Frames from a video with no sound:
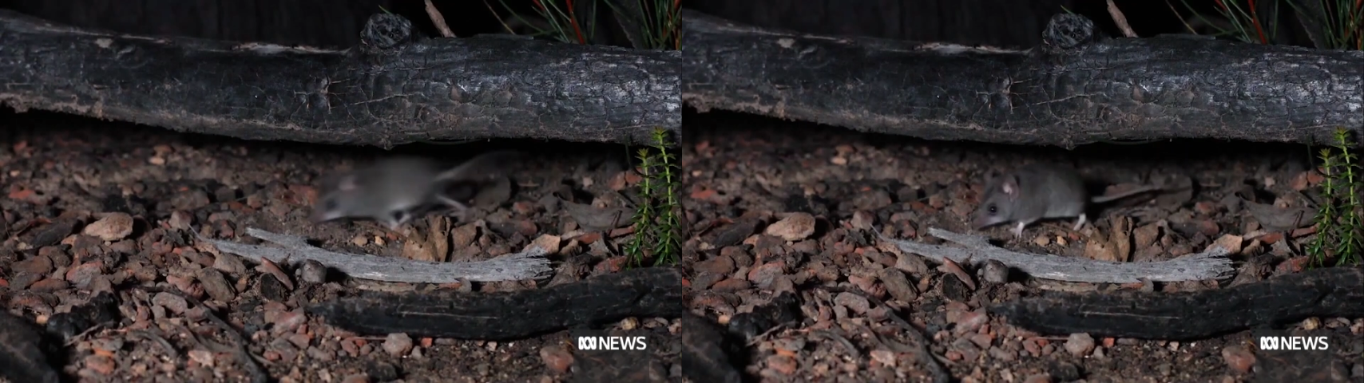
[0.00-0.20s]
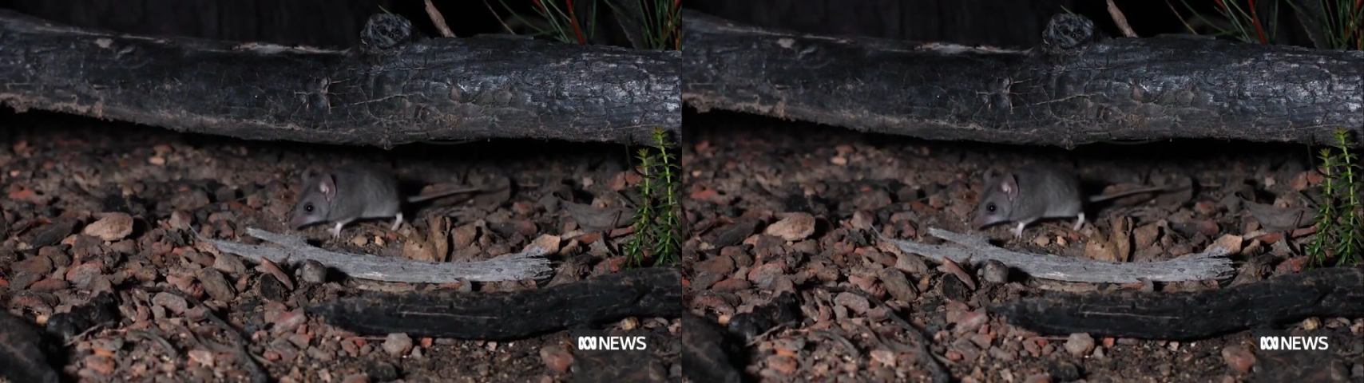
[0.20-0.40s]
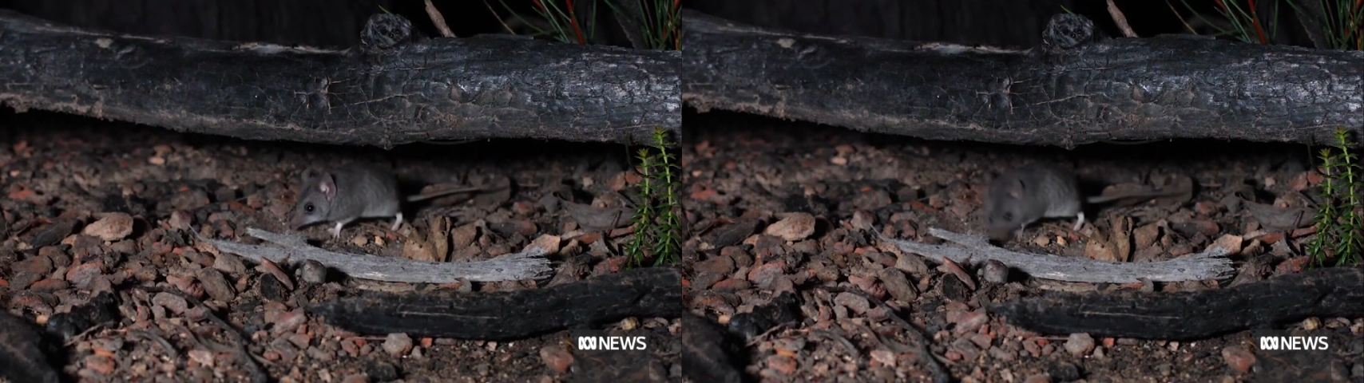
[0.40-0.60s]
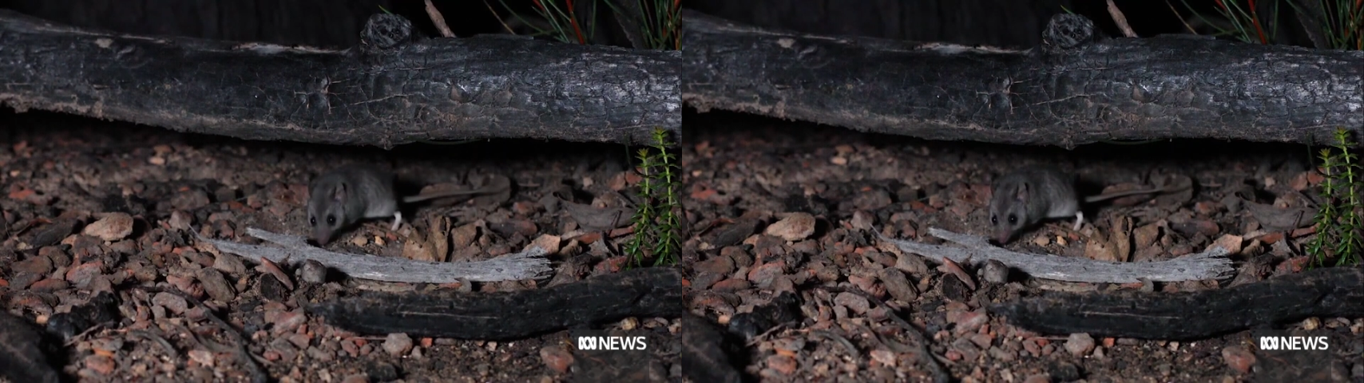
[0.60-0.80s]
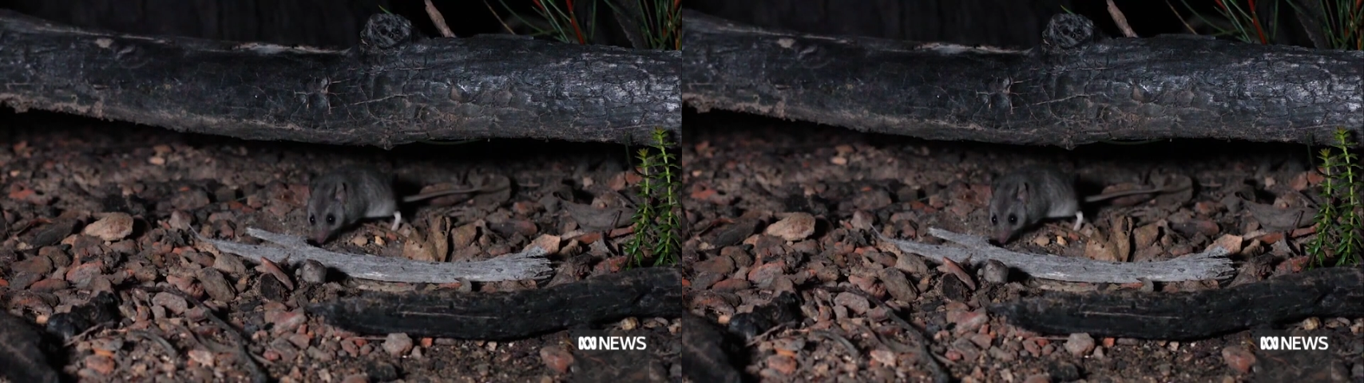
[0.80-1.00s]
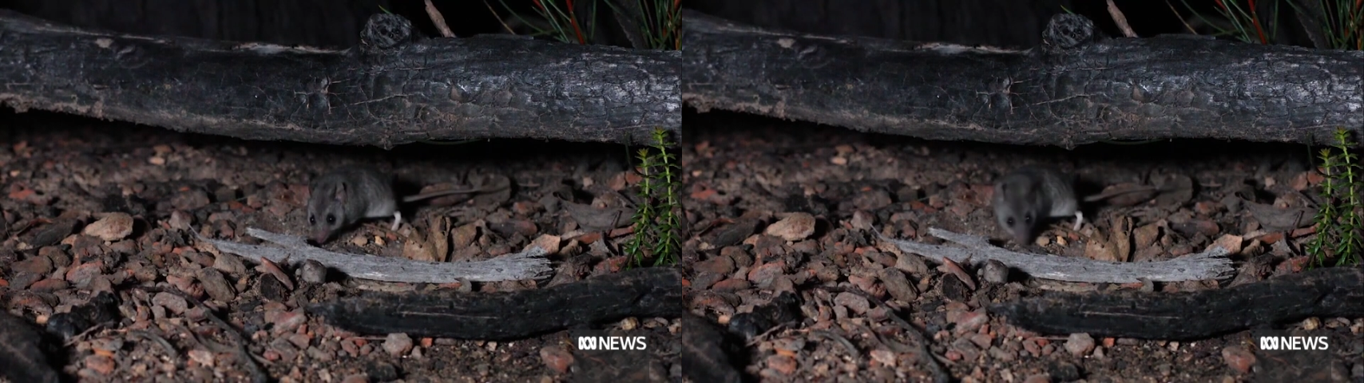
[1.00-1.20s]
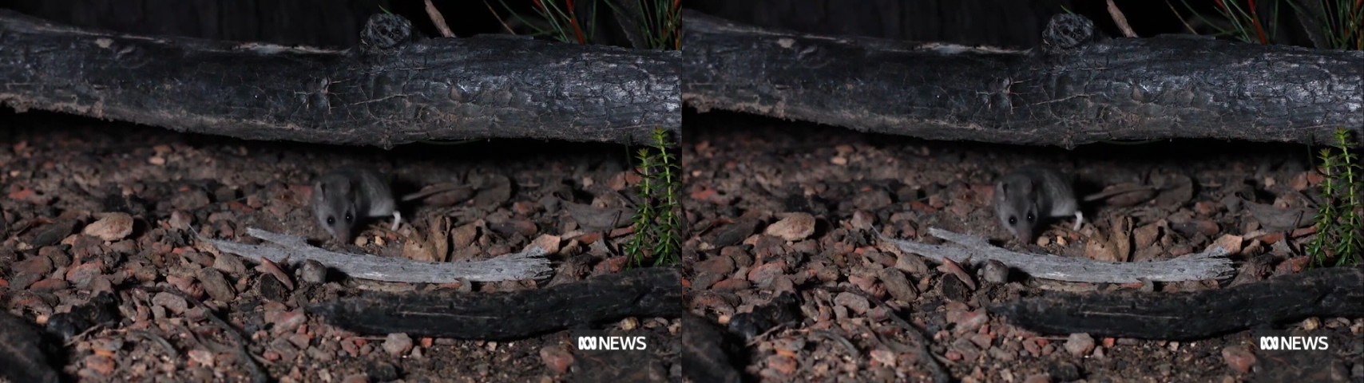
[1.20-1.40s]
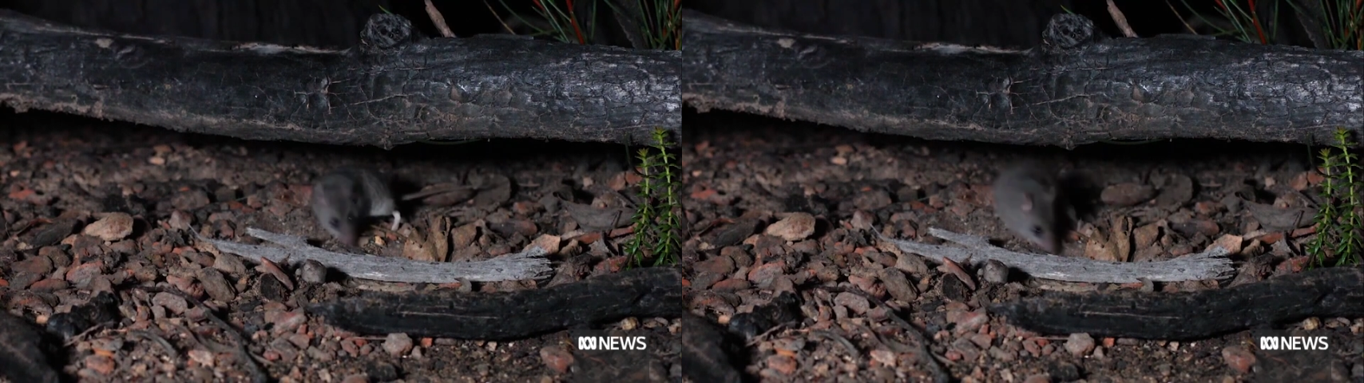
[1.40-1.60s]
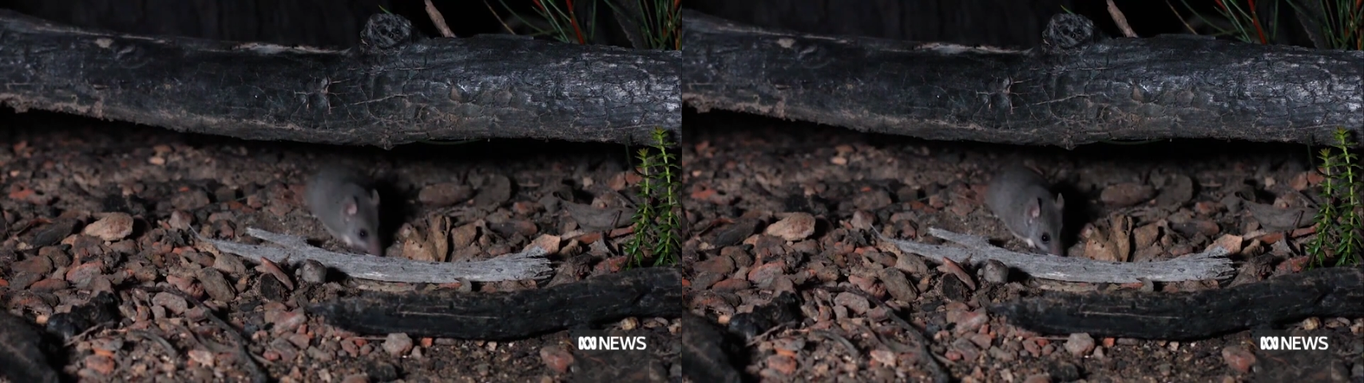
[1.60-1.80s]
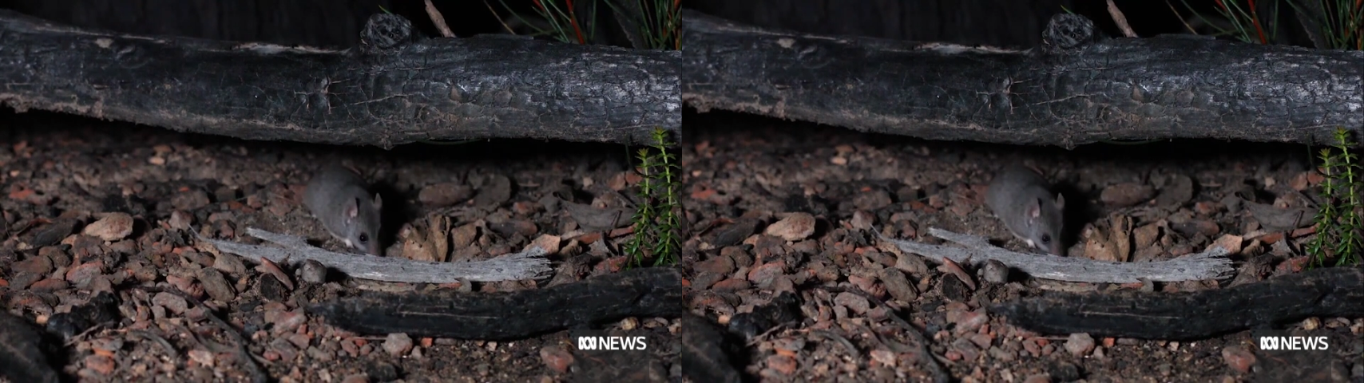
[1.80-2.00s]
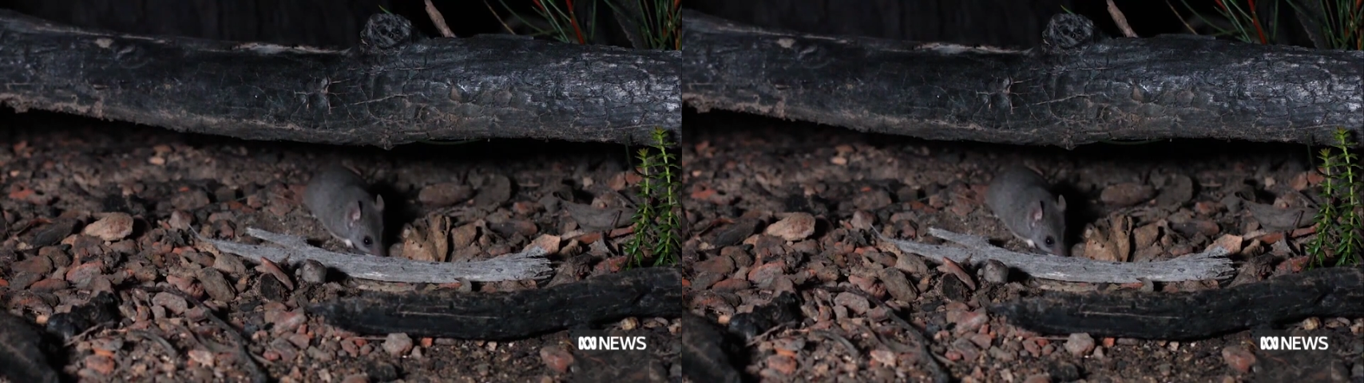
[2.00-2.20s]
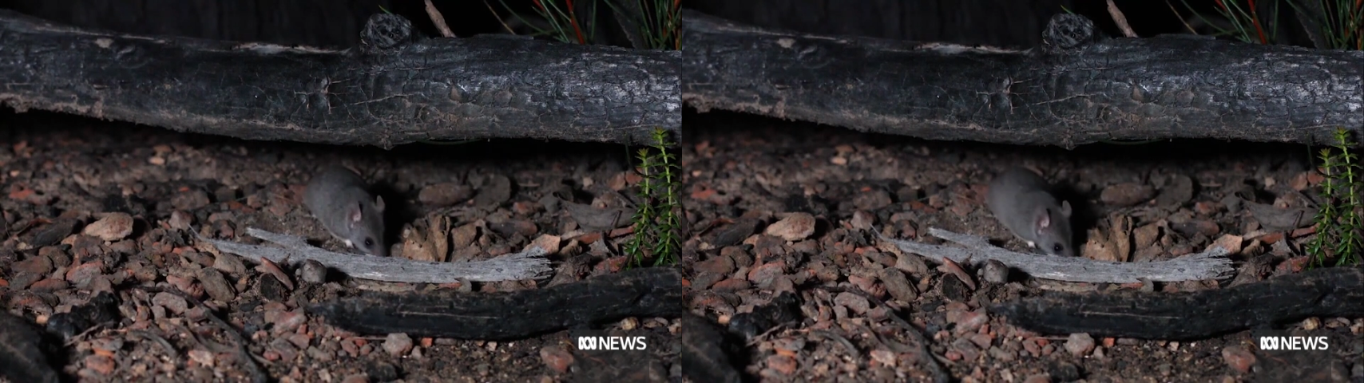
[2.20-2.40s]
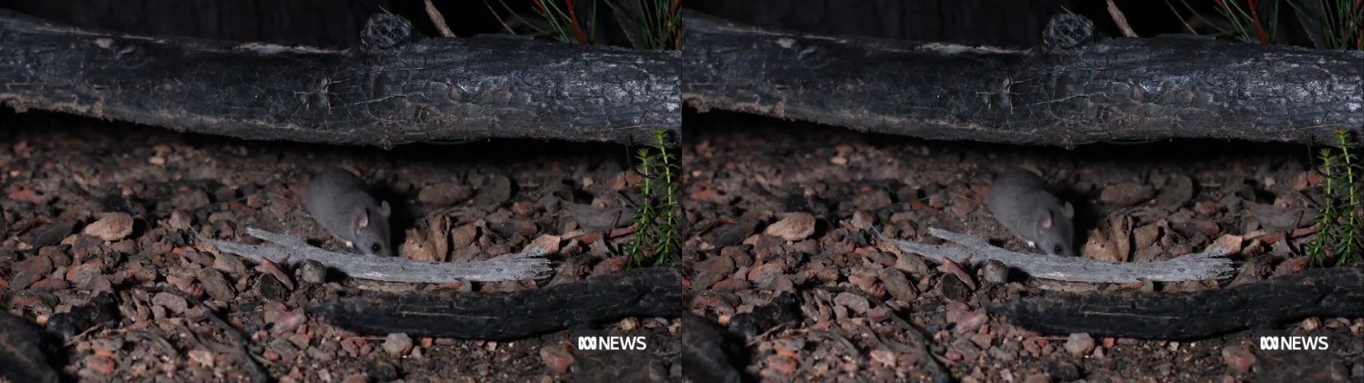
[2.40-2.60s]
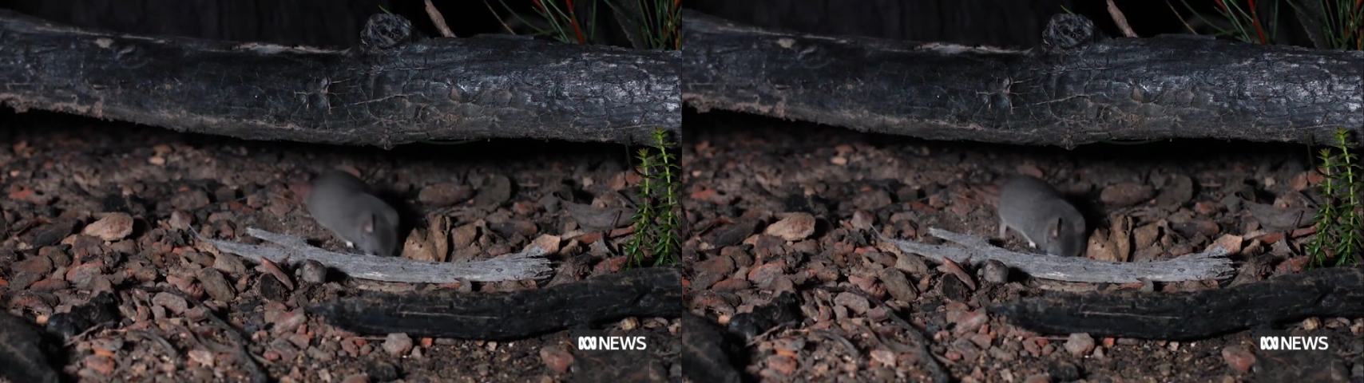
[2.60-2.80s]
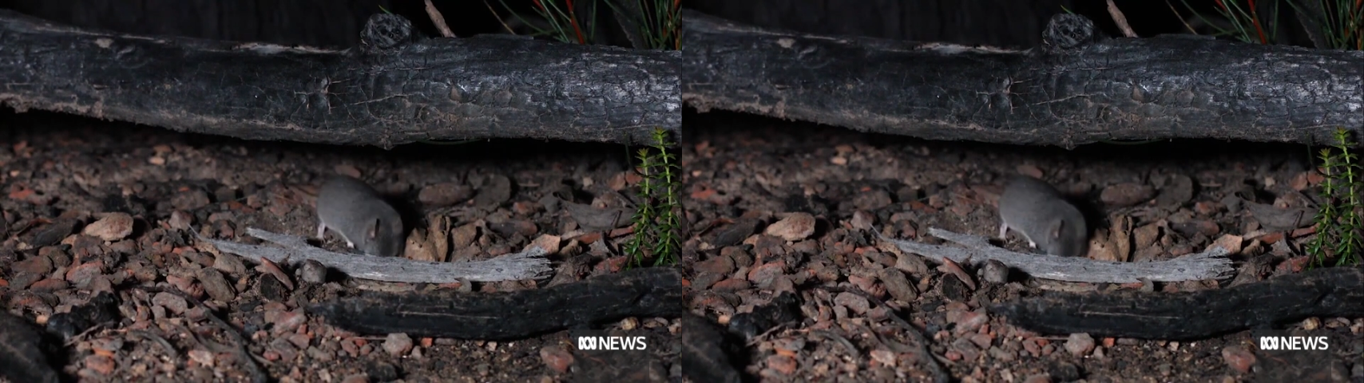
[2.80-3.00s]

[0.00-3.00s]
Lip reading: [unreadable: no face in view]